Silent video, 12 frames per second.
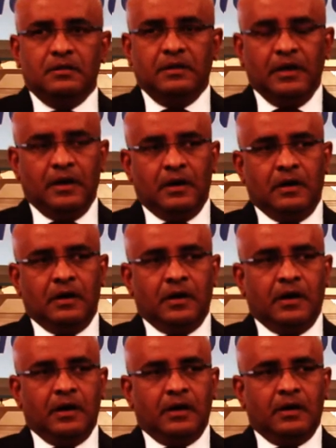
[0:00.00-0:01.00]
There
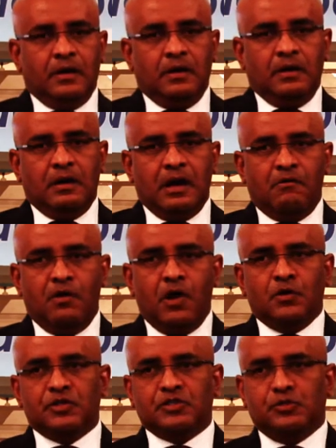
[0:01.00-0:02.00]
are
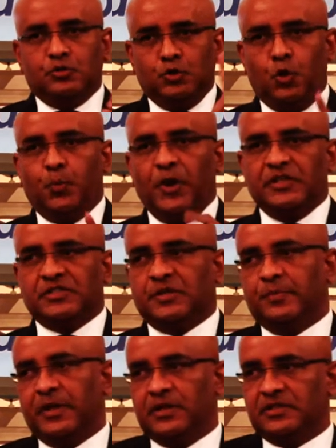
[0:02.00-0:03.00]
around two
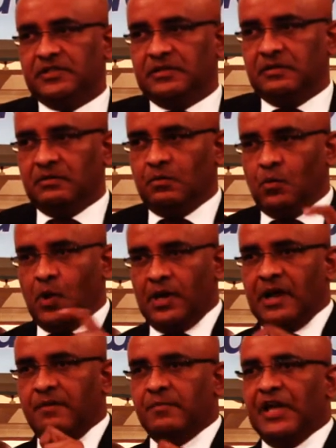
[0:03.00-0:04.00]
principles. One
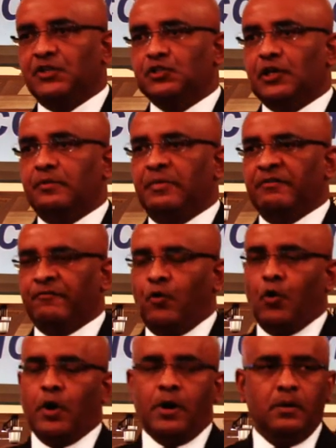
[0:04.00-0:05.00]
I mentioned
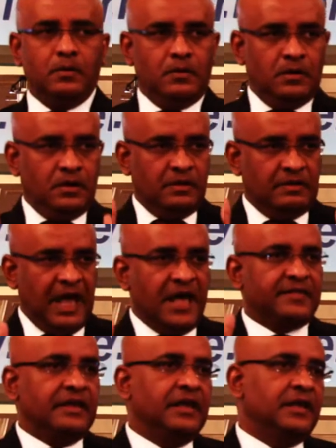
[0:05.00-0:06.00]
before,
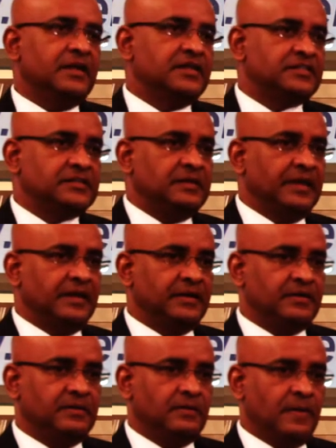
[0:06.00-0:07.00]
that is
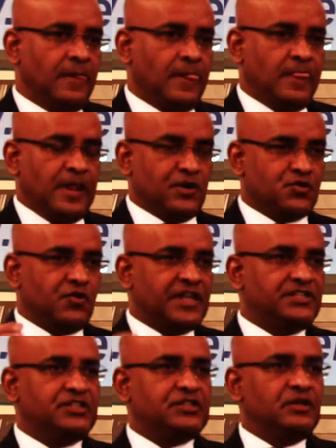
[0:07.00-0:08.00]
the, the
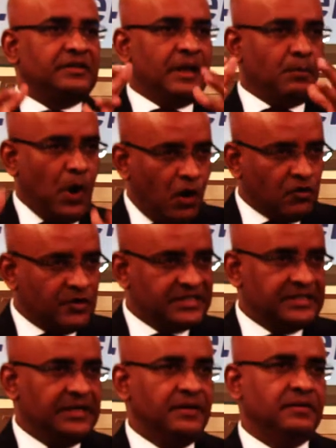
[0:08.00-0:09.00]
threats to
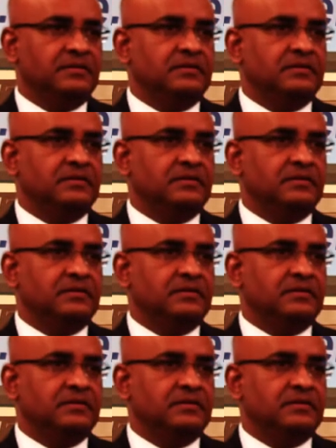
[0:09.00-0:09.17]
democracy,